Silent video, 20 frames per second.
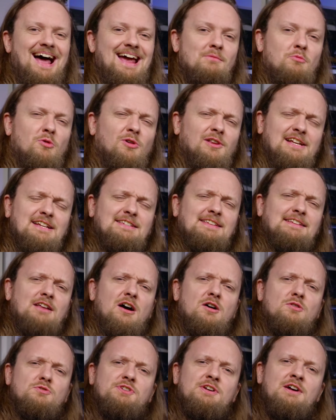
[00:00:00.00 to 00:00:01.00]
I am releasing
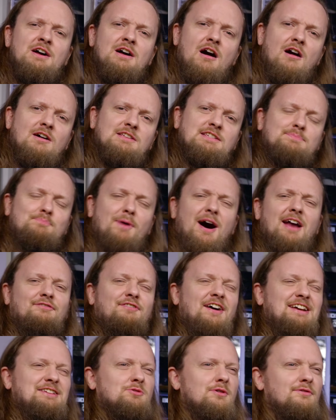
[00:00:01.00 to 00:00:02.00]
those on
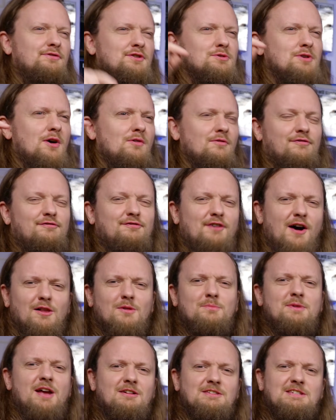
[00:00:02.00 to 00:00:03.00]
Spotify. So if you don't
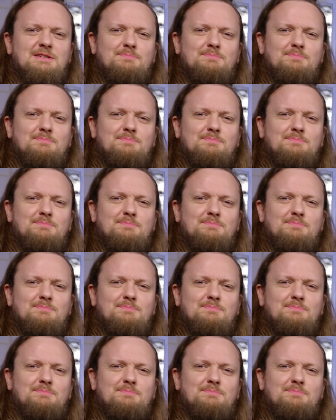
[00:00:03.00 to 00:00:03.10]
follow me on